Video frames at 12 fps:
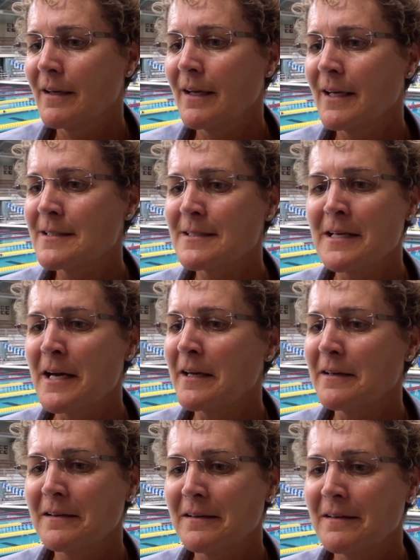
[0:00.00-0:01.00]
it's not,
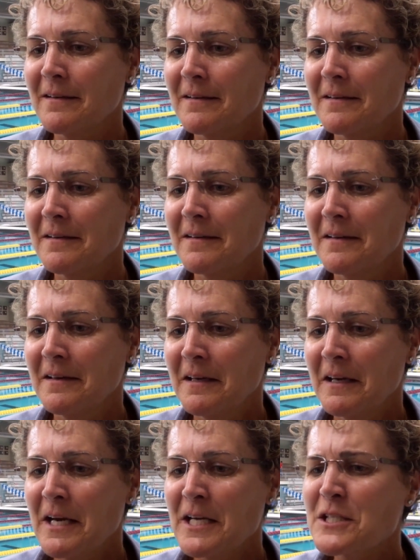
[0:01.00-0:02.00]

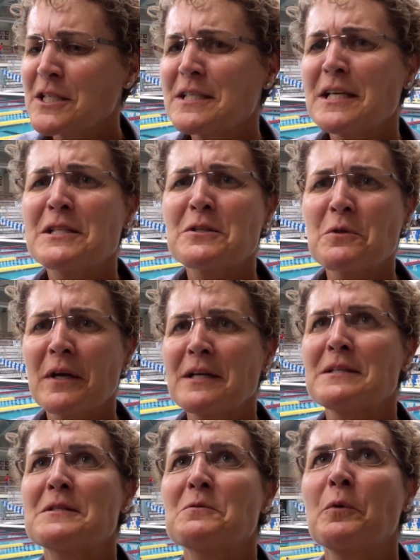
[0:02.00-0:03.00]
it's just,
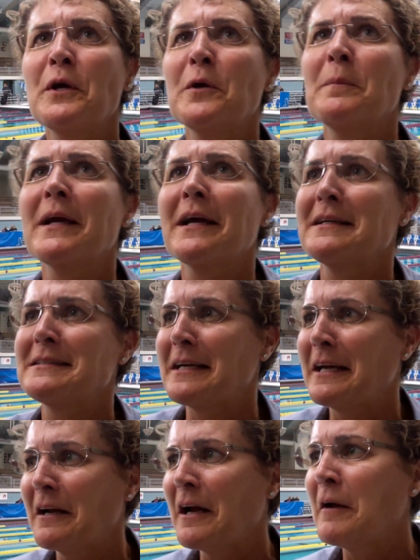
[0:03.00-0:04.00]
it's weird, because
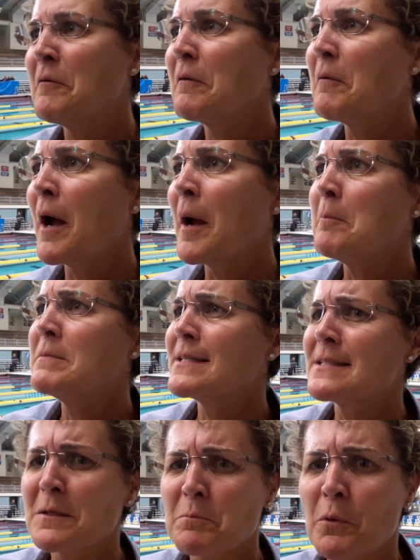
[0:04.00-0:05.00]
I'm
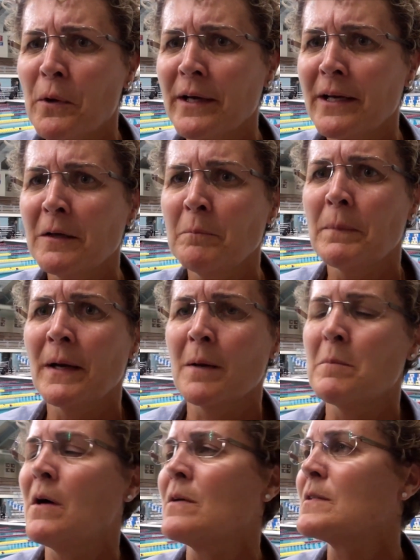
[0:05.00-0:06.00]
disappointed, but
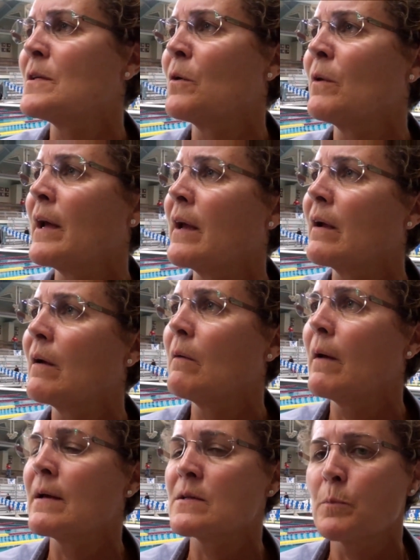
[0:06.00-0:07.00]
I'm also like
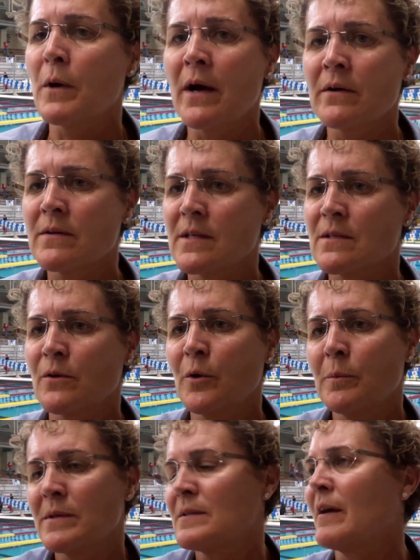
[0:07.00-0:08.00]
as proud of this
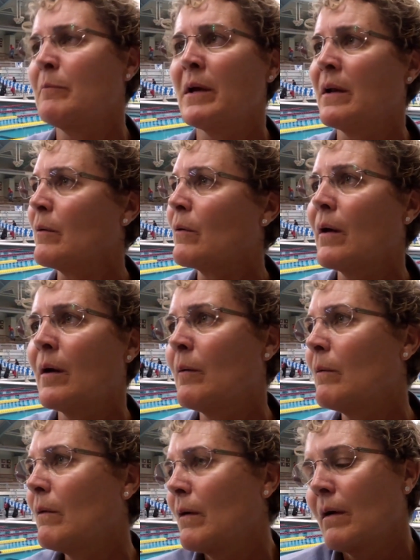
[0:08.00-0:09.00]
group as I've been
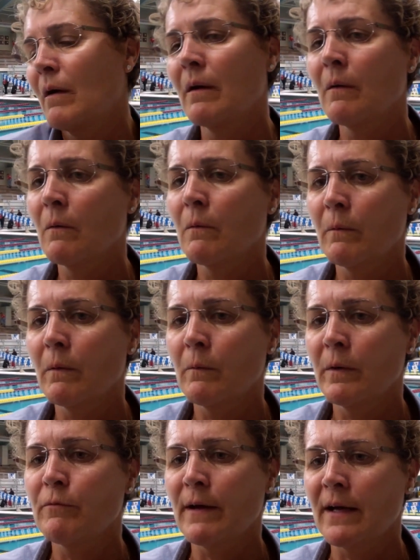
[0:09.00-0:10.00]

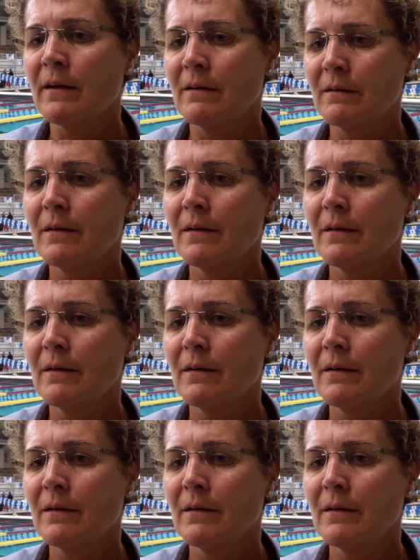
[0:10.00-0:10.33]
of we've had.